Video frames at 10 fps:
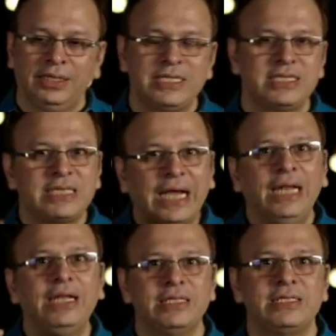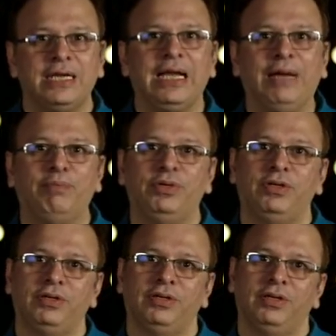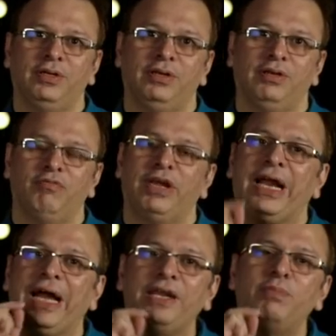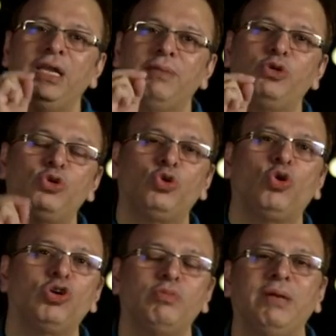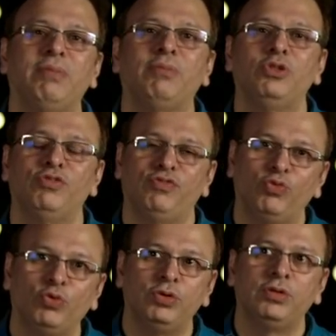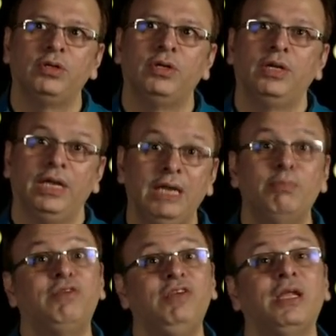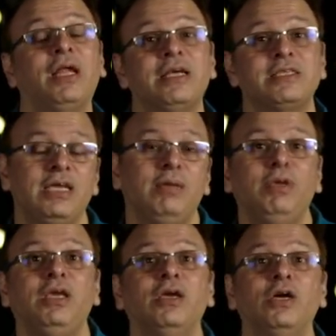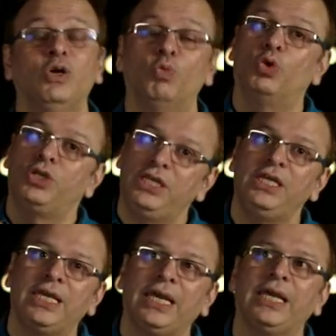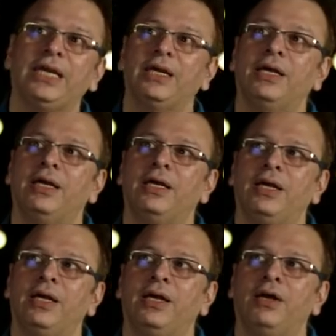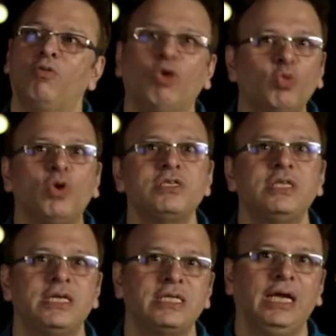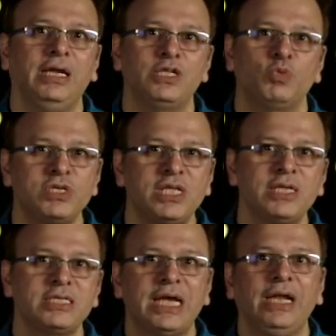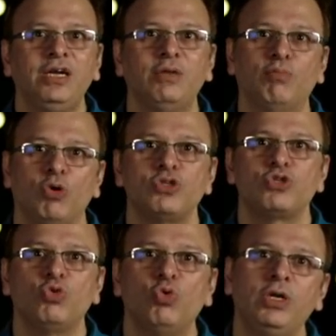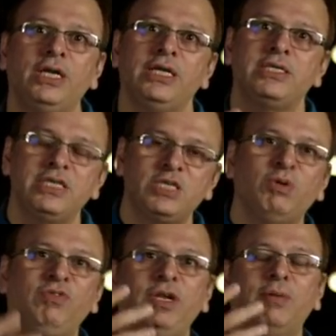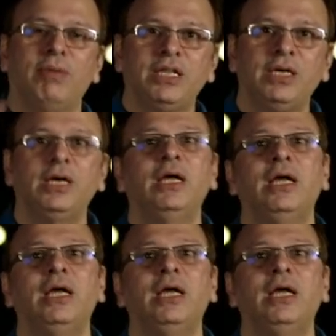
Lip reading: that silence that happened when I hadn't been able to talk to my mom on the phone, in between her asking me, "Woh theek hai?" What was that silence? Was there a silent Morse code that exists between a mother